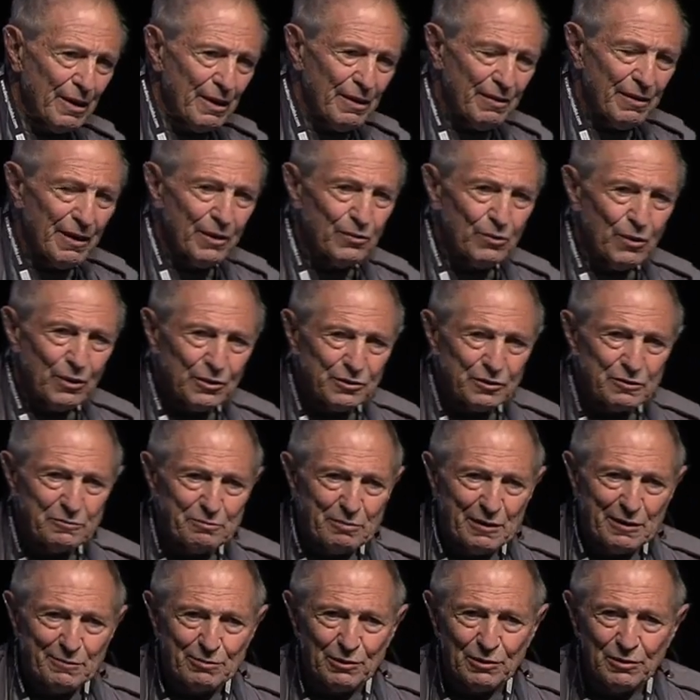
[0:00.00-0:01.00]
They wanted
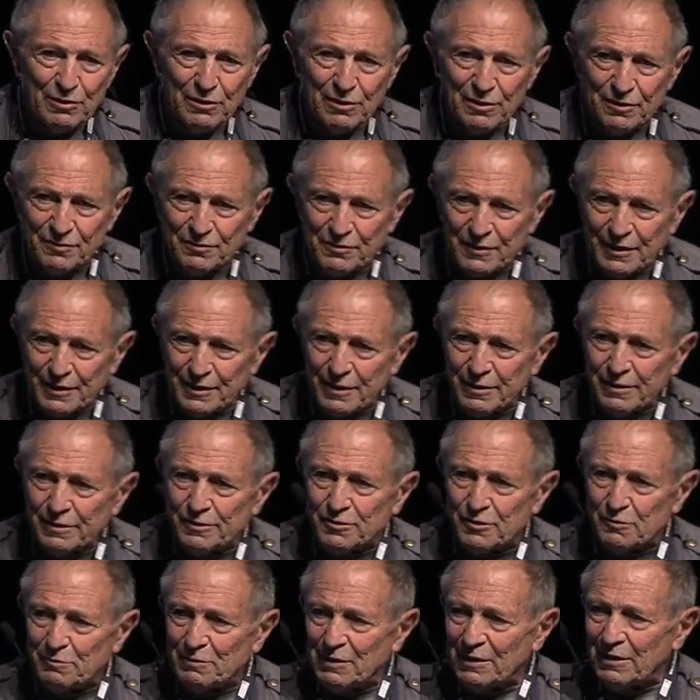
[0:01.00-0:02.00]
people who lived there
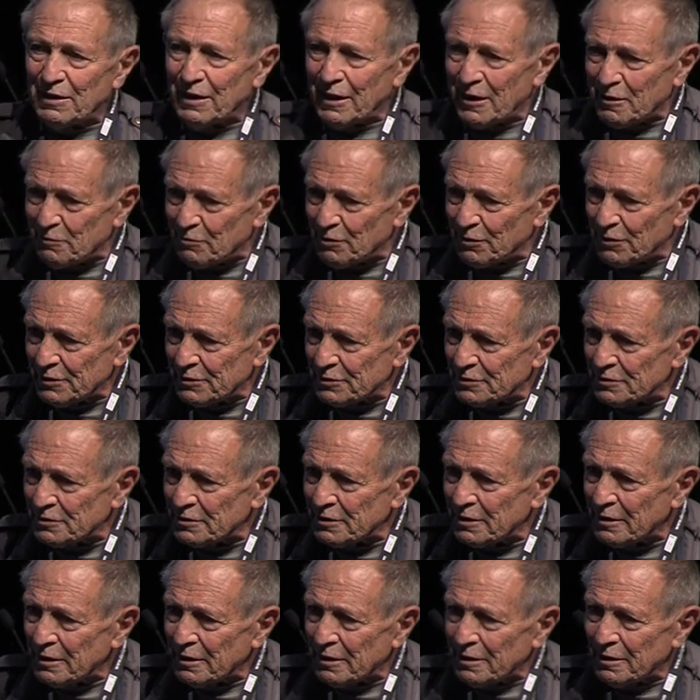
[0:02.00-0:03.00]
to be laborers
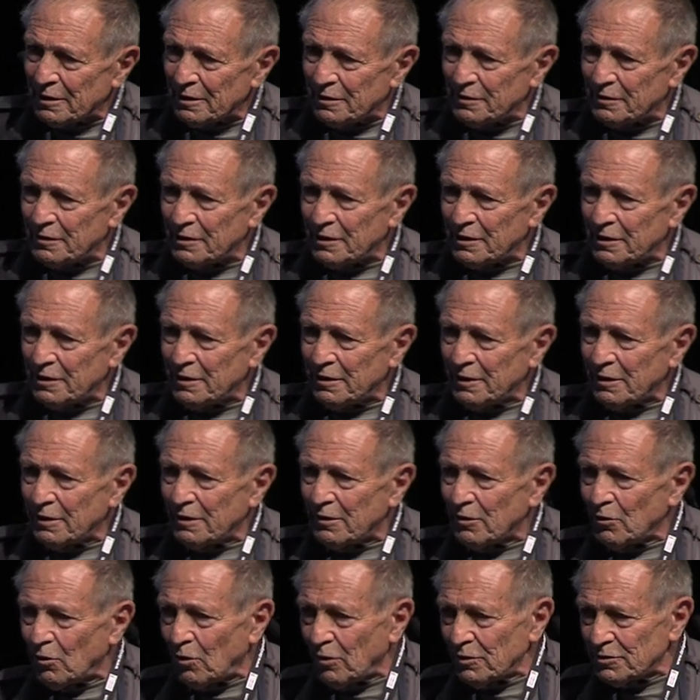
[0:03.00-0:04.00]
in the
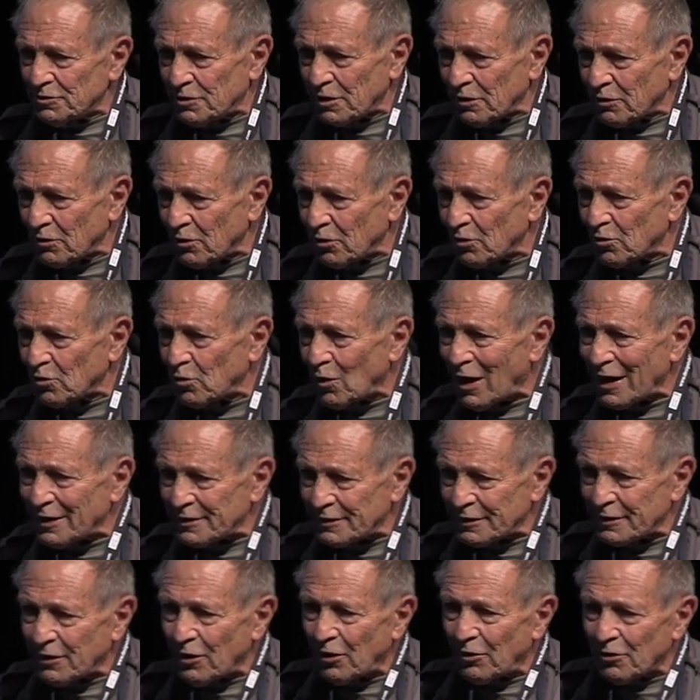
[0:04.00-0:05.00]
so-called white
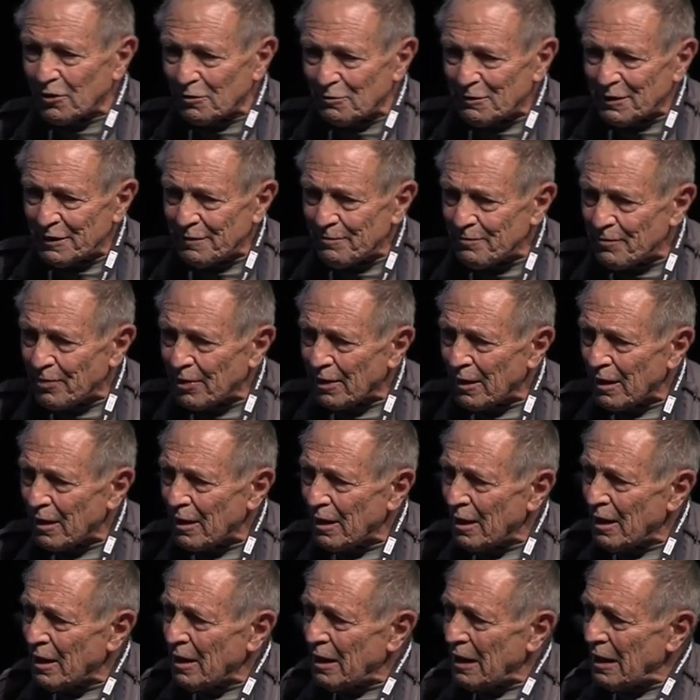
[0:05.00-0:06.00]
economy
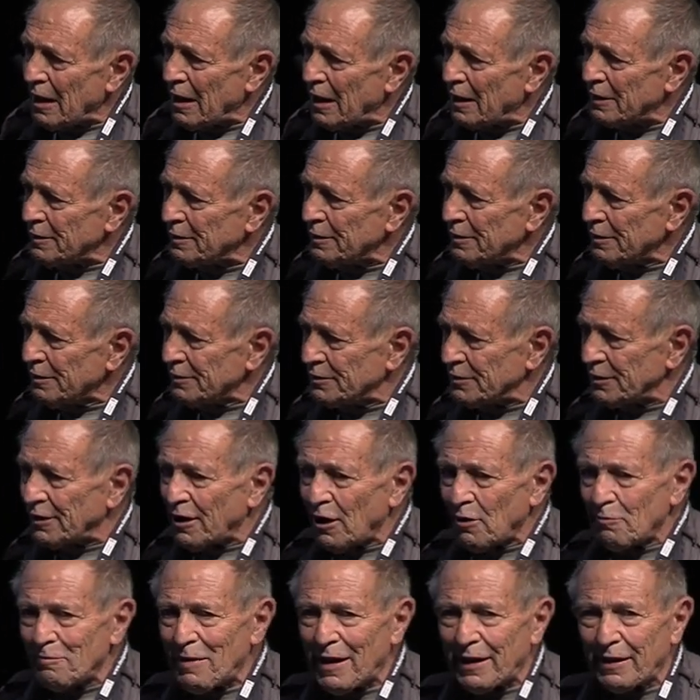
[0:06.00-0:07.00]
and to
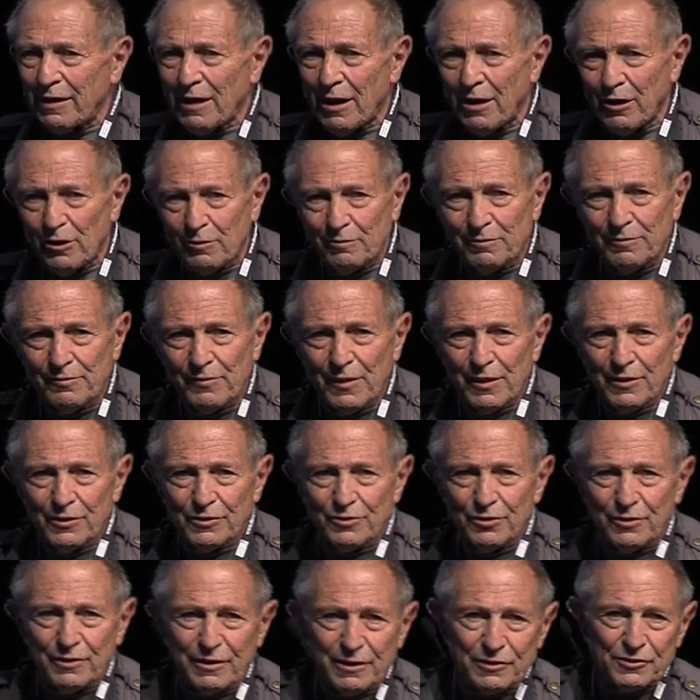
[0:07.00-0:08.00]
go back home
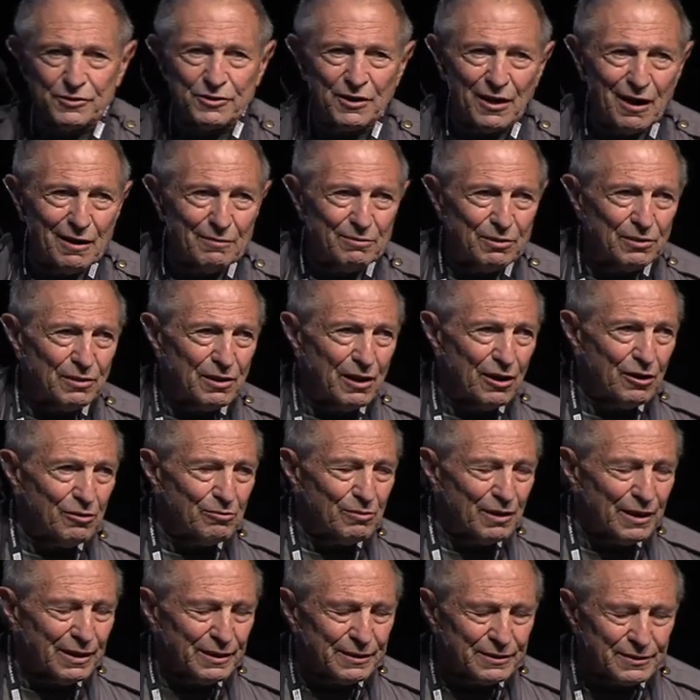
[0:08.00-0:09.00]
to their tribal
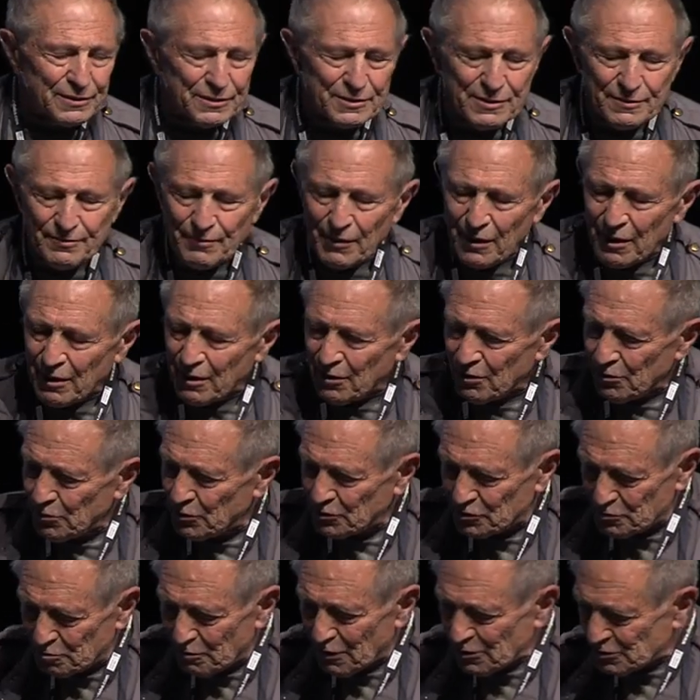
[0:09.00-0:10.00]
homelands,
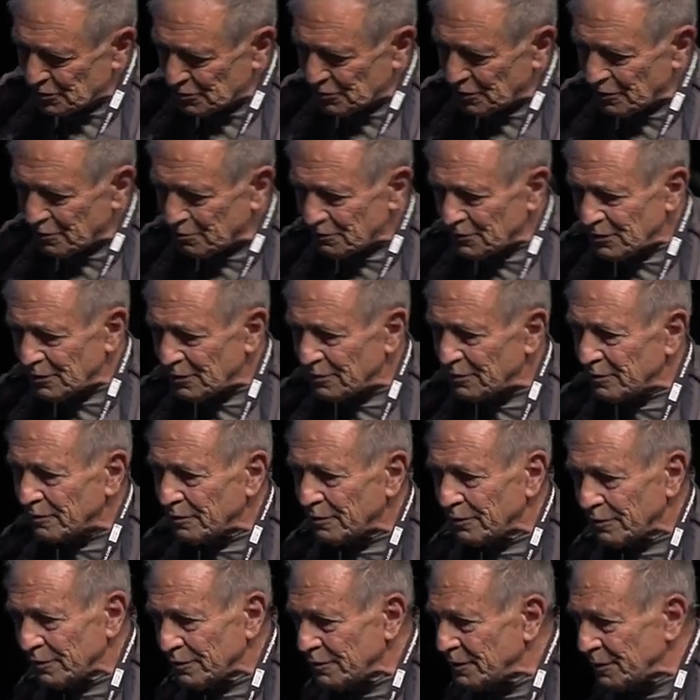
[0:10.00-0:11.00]
which most of them
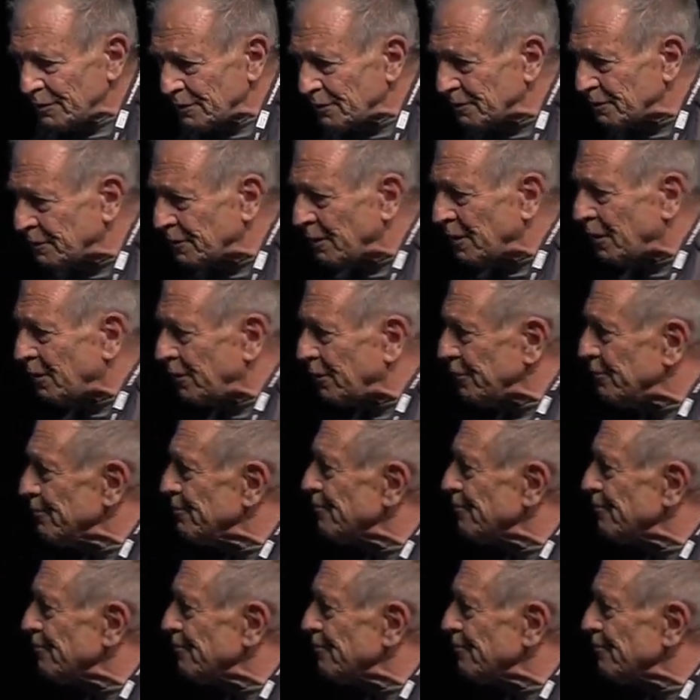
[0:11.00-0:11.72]
didn't know.